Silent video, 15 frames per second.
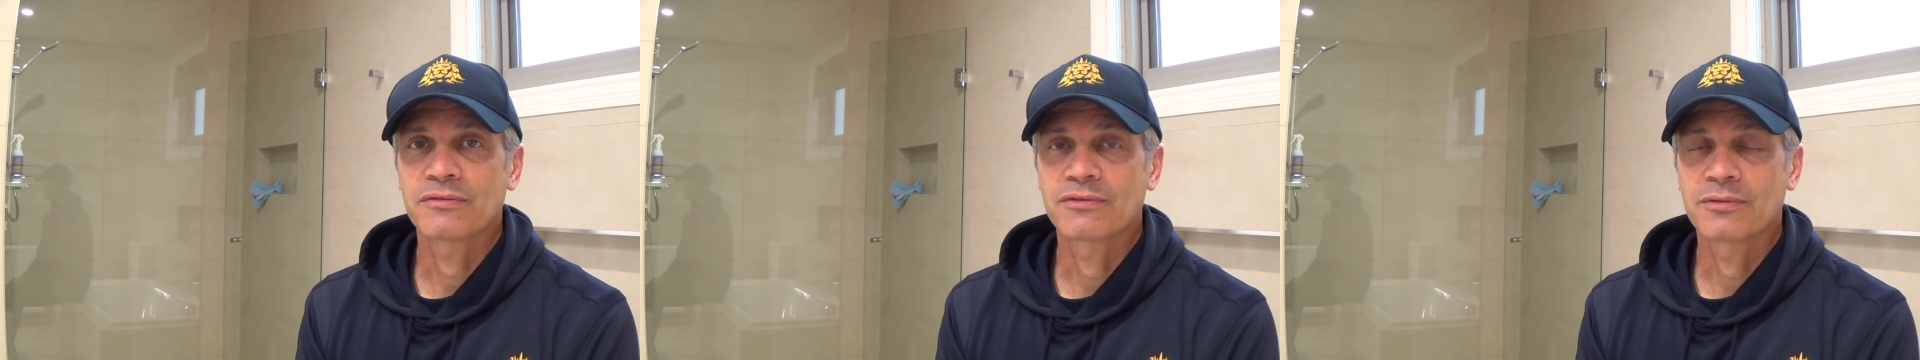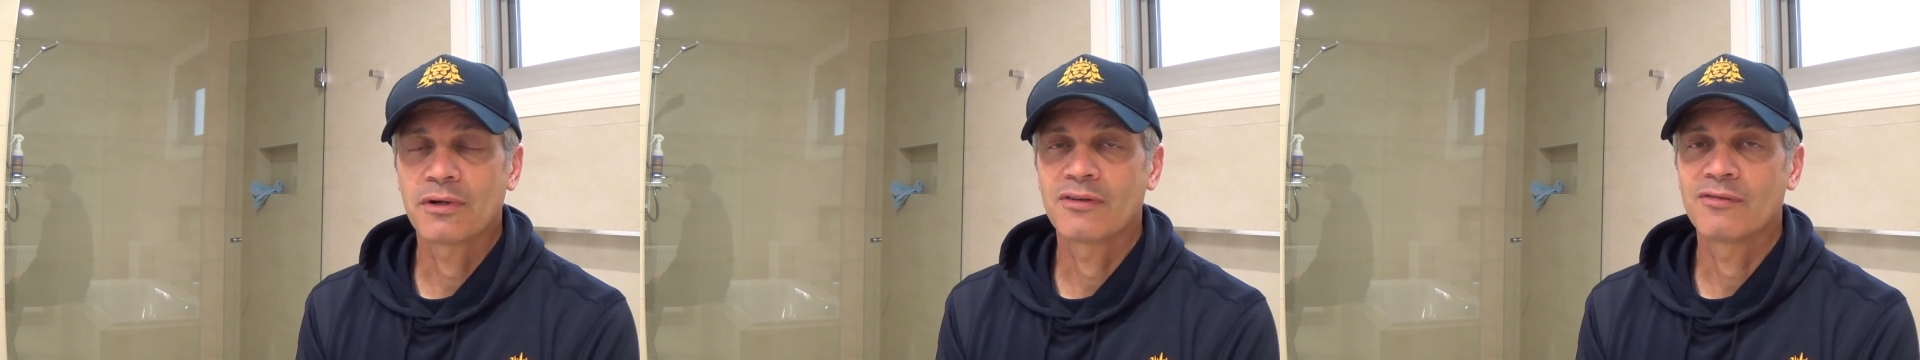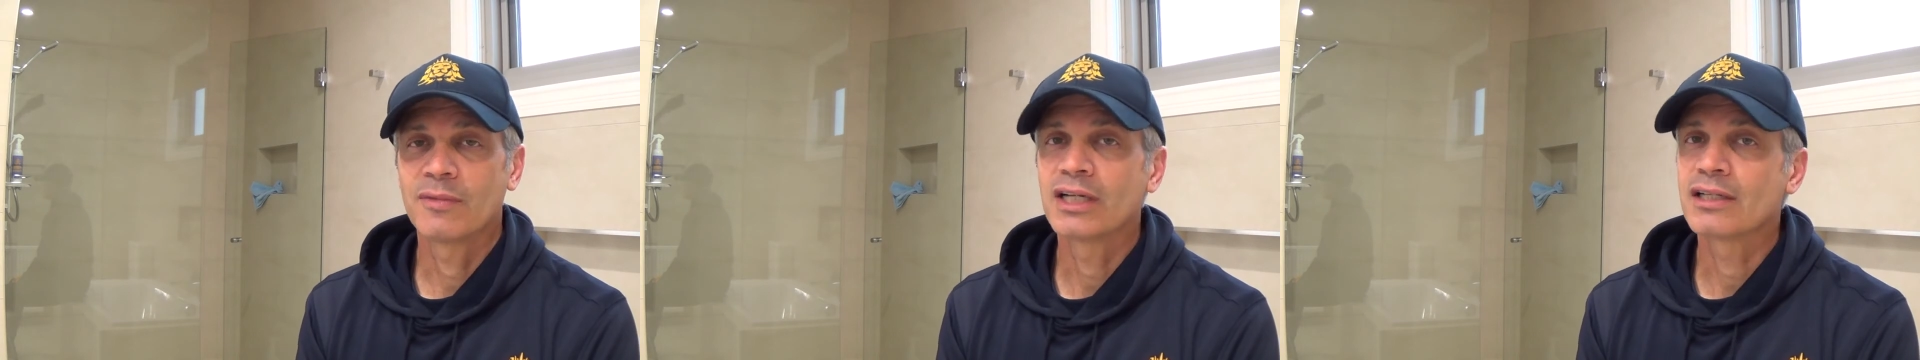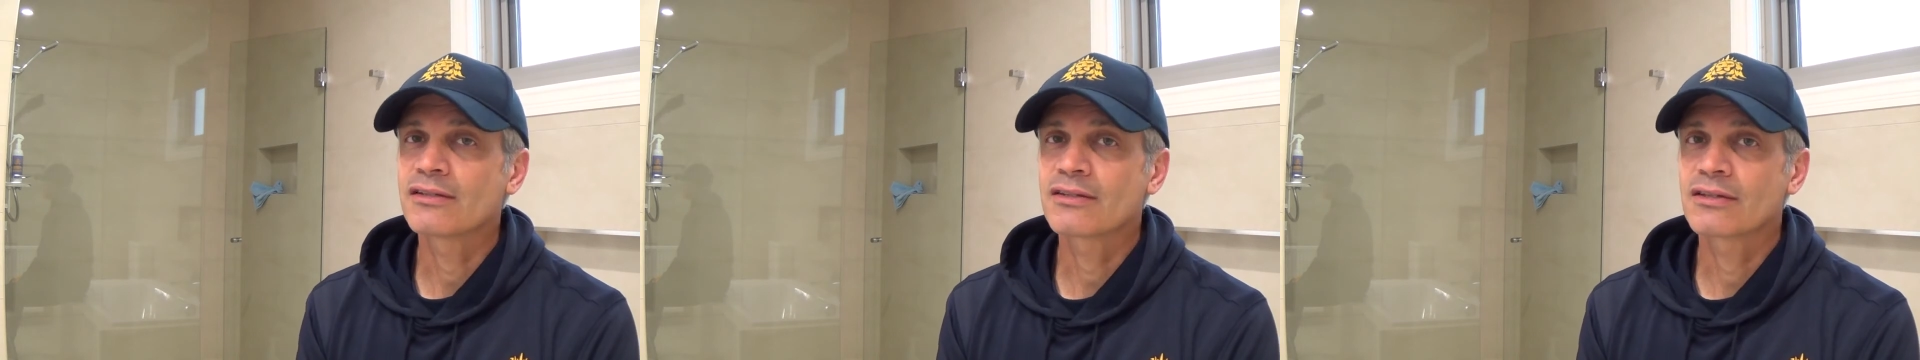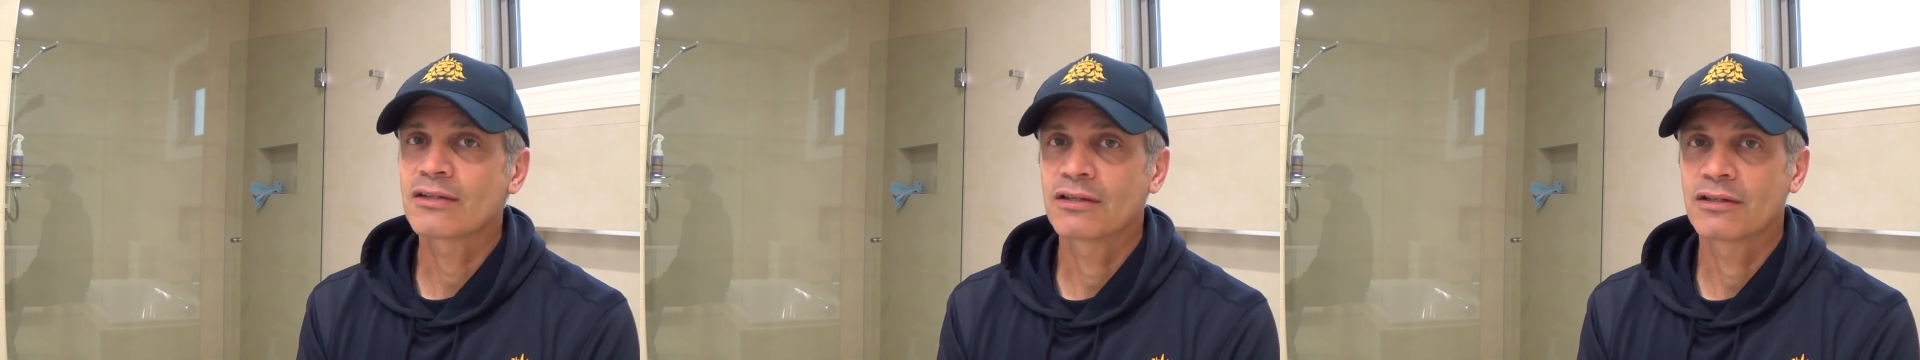12
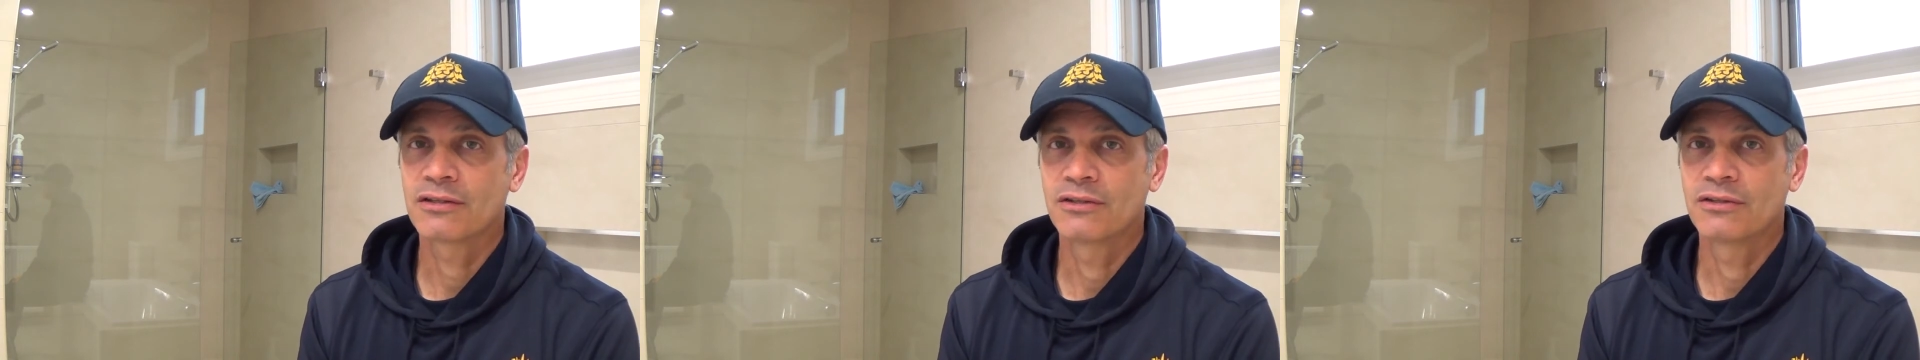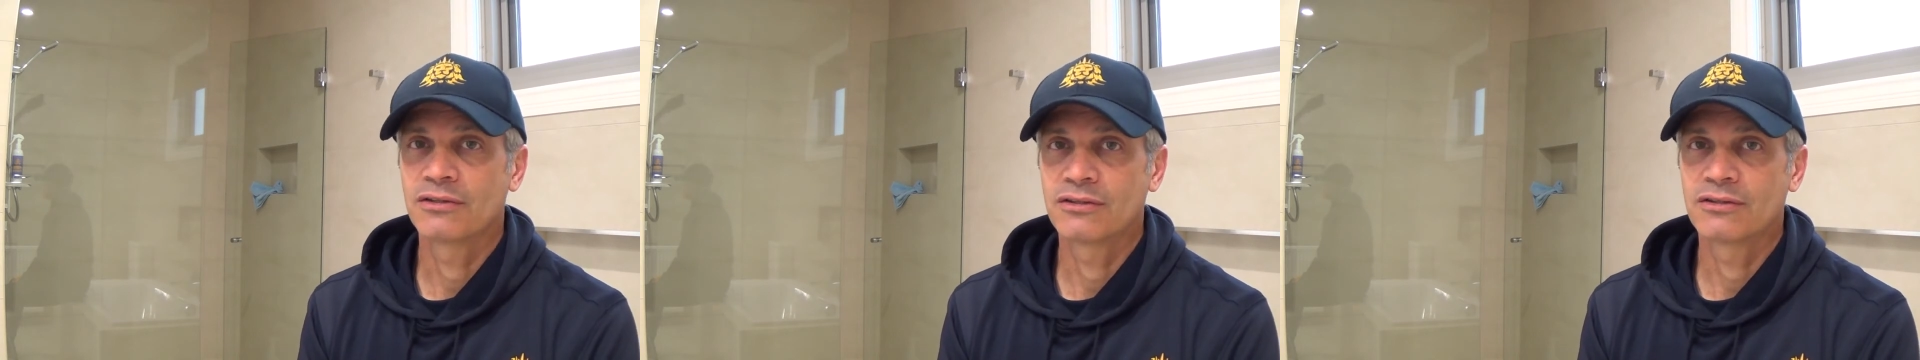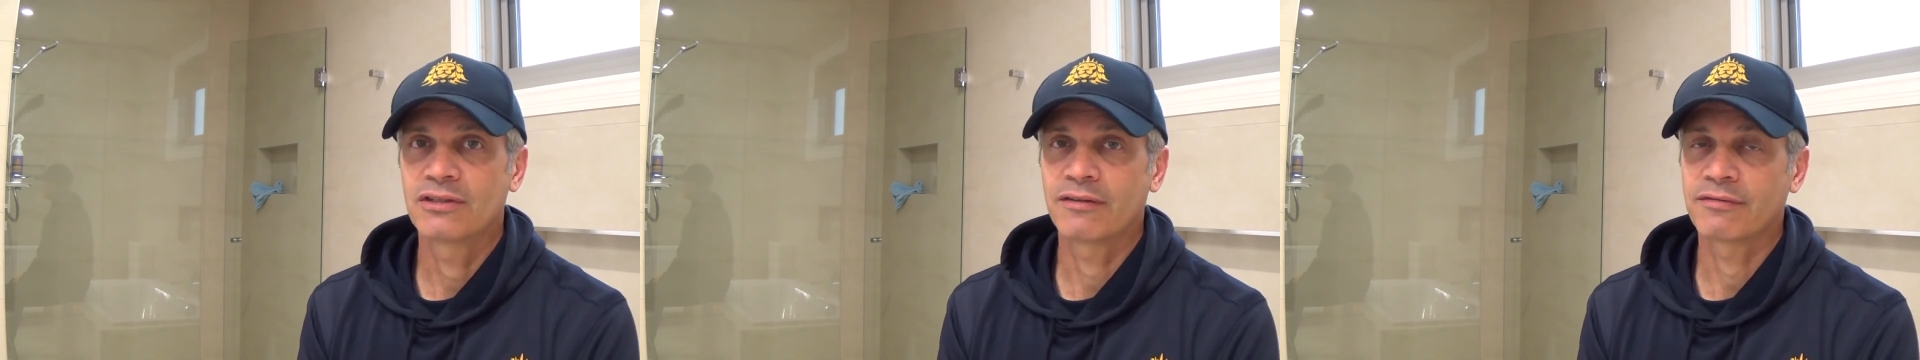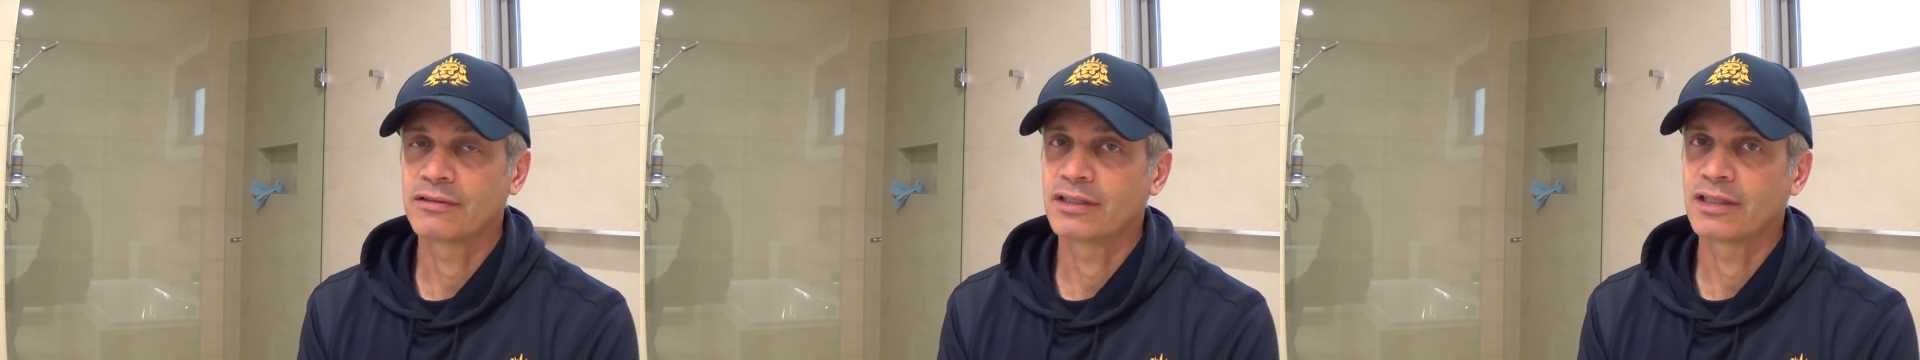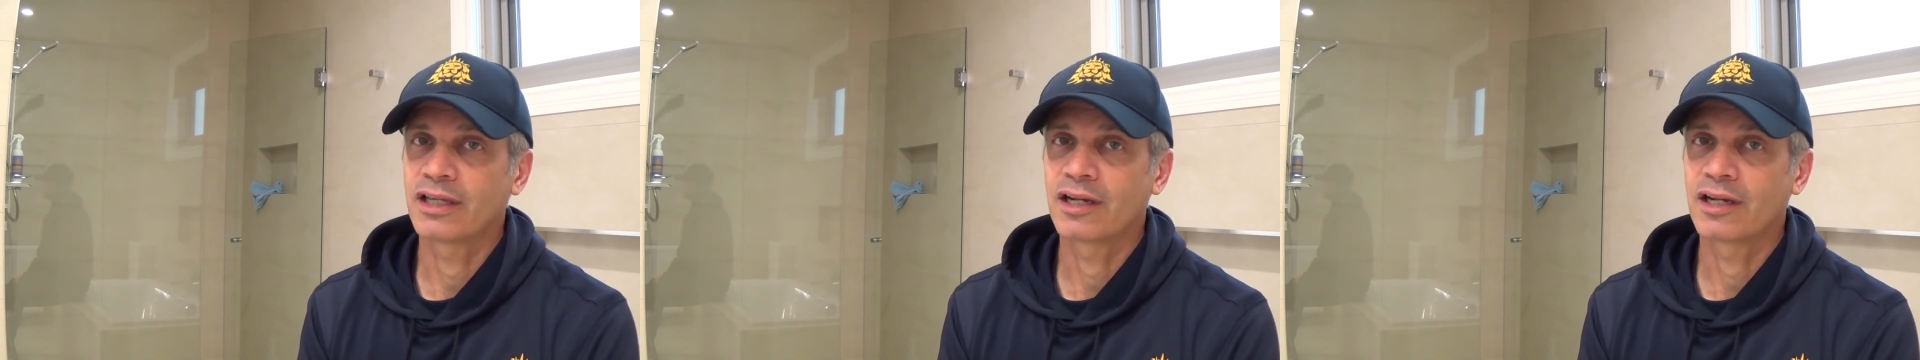months, you definitely